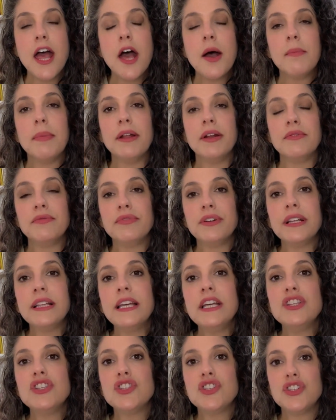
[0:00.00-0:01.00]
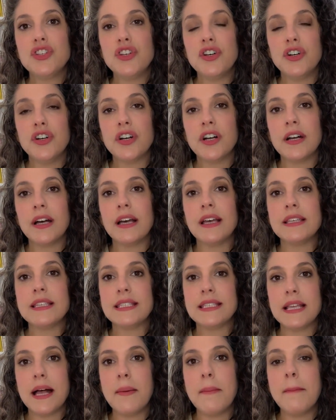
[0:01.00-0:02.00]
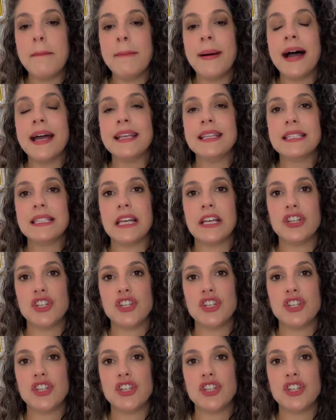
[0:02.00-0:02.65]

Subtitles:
But it really took some mindset